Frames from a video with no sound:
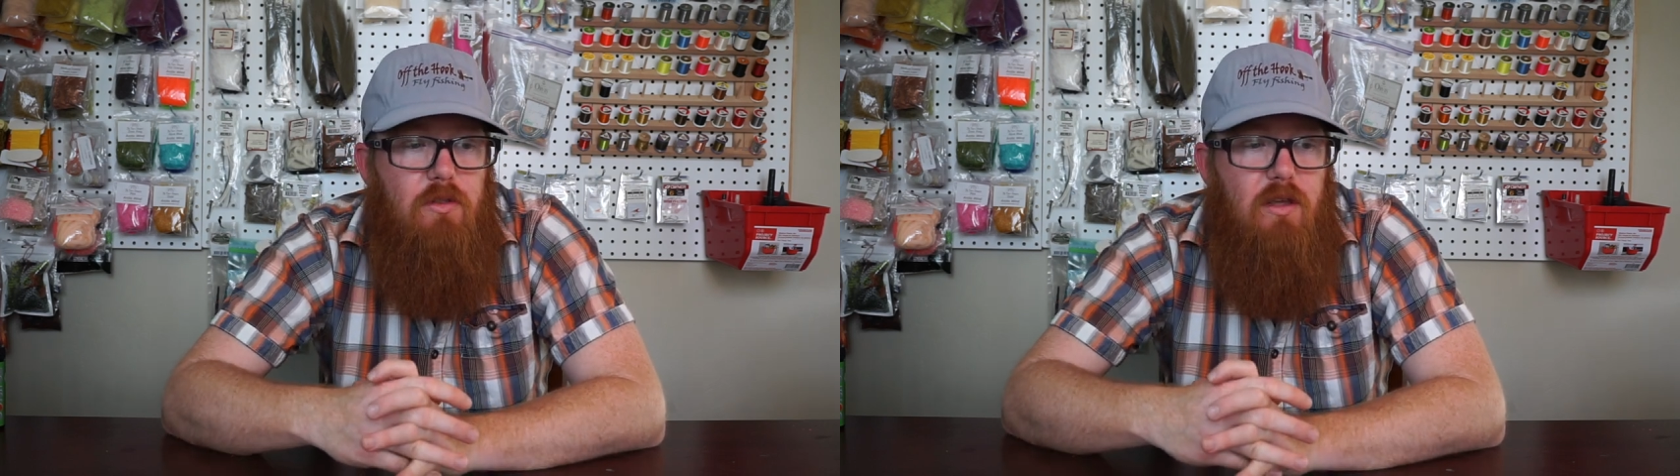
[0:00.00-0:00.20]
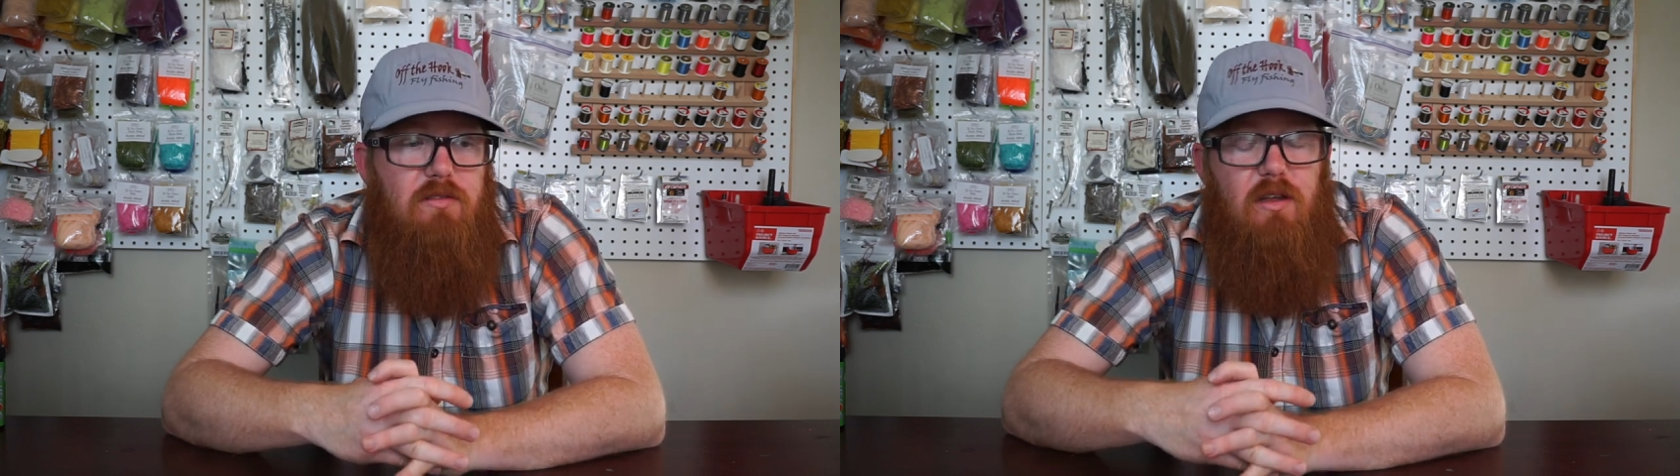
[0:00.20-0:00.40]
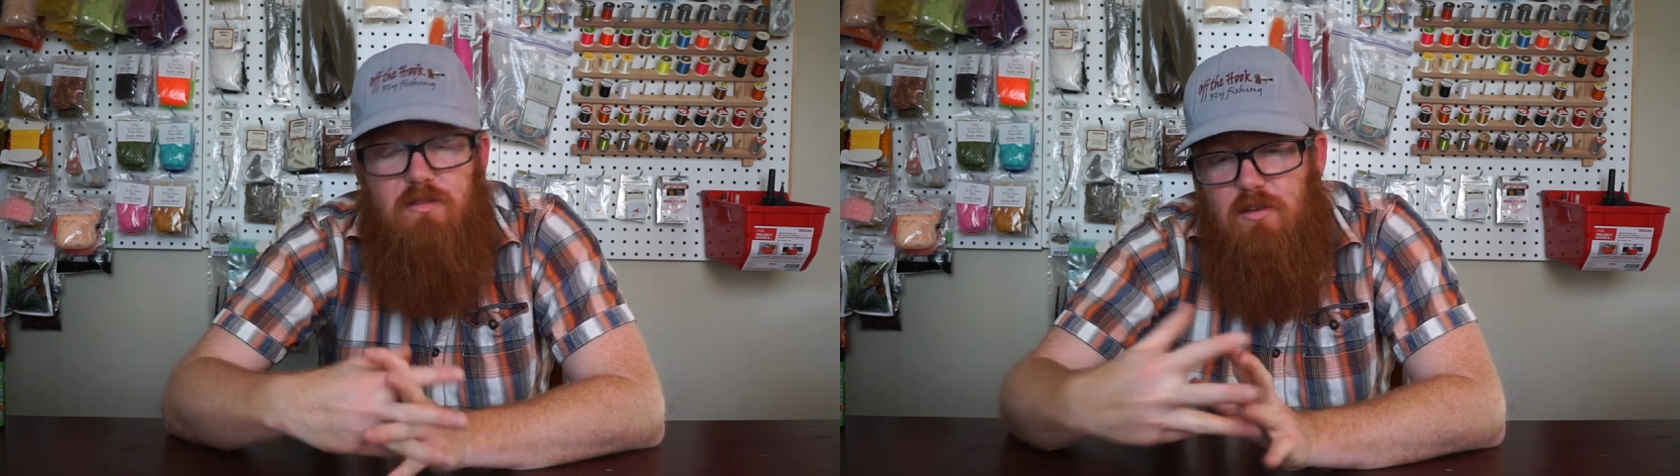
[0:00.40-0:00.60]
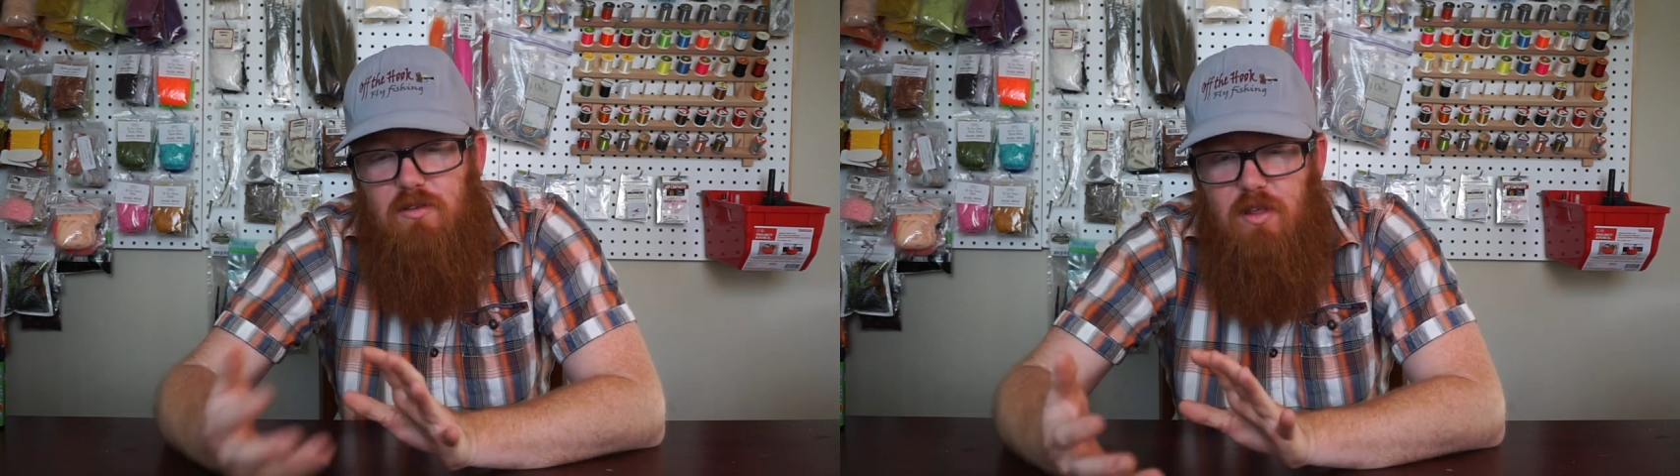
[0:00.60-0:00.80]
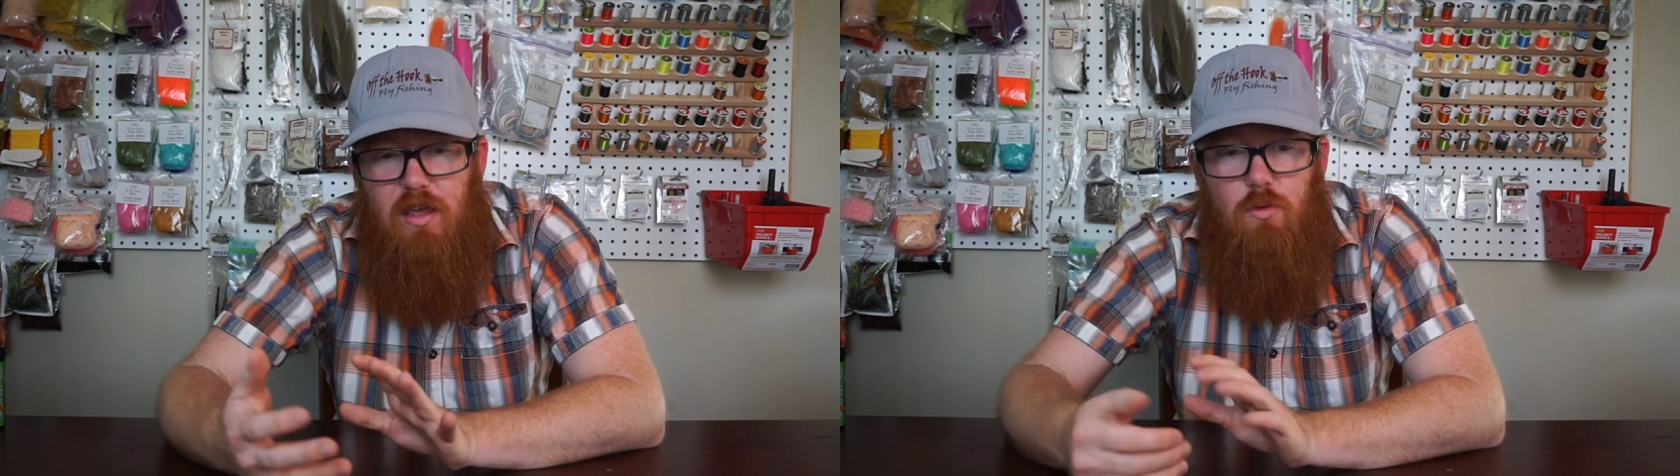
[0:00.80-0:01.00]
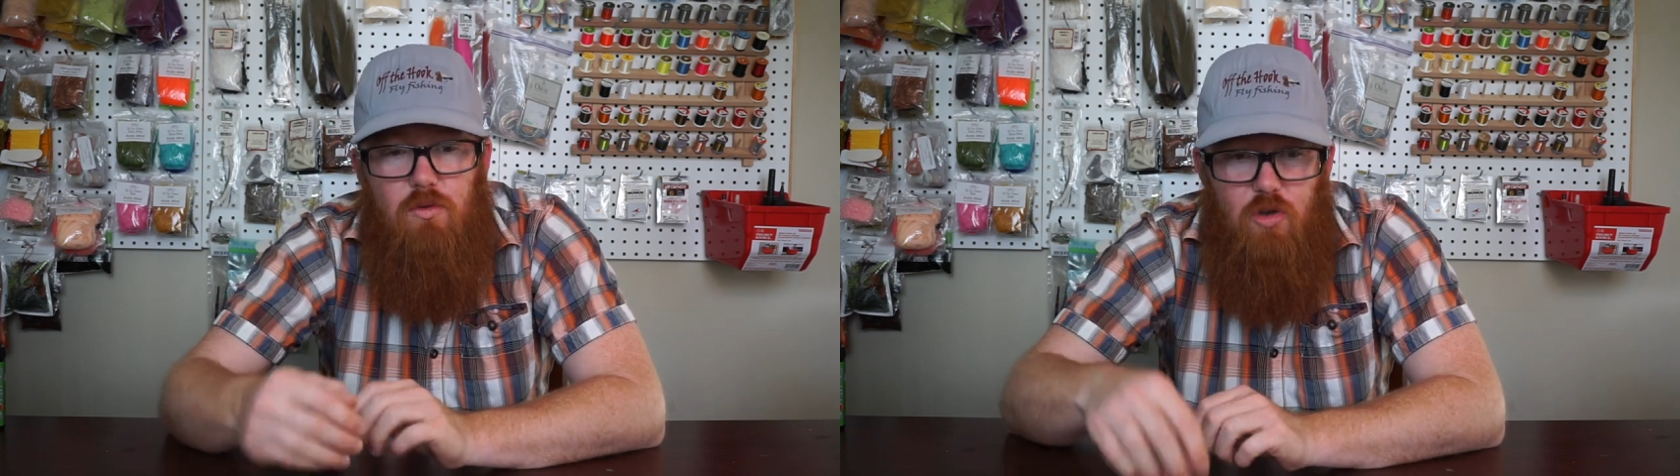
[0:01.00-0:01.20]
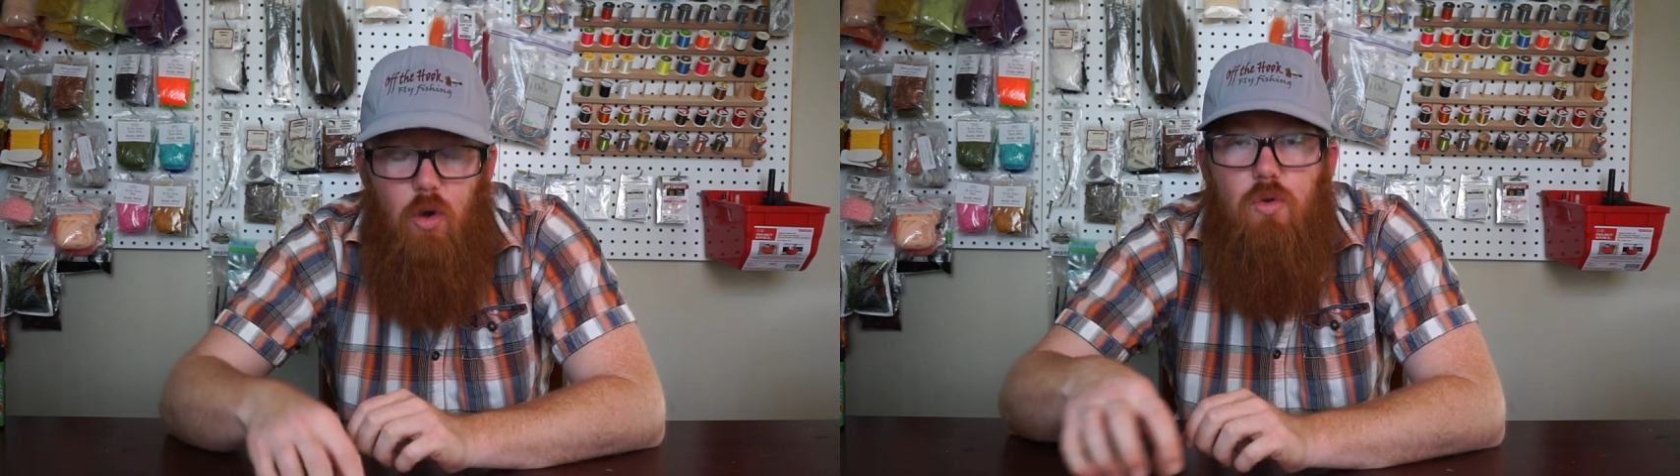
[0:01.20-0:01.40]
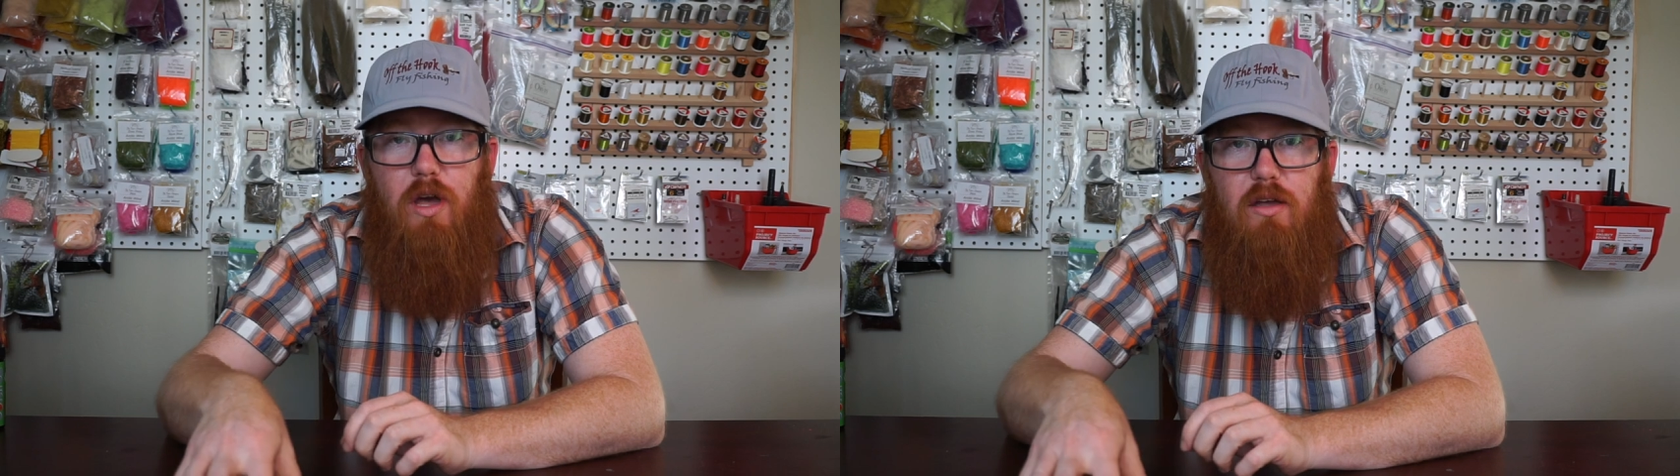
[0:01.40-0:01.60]
they said since they
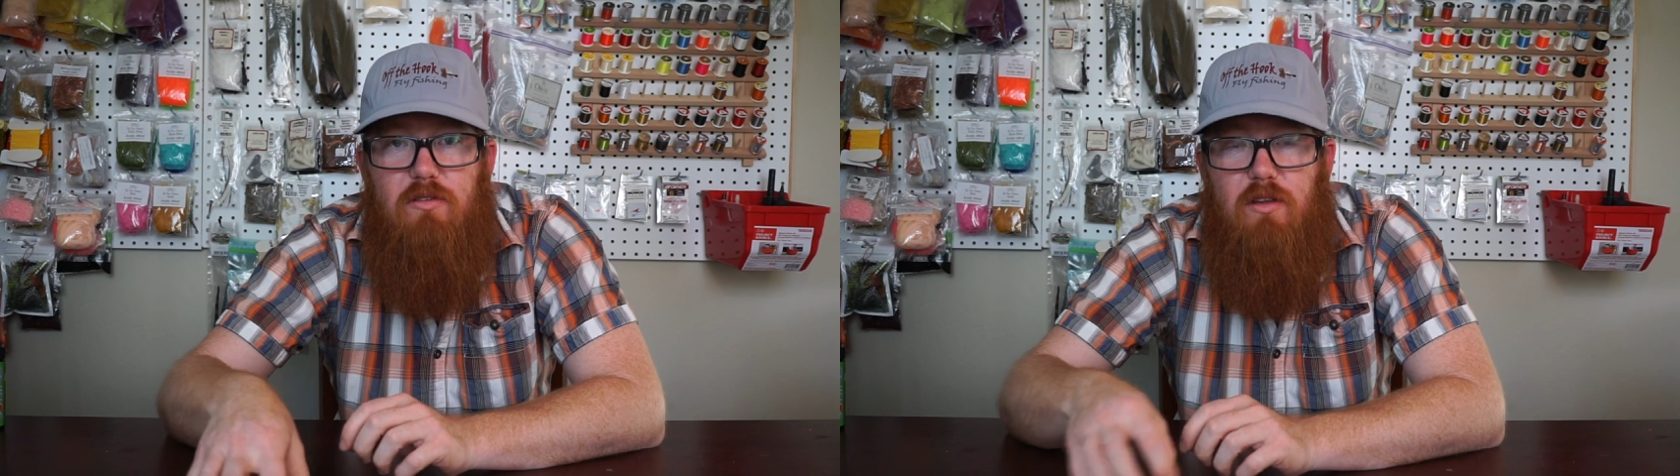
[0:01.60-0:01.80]
told us,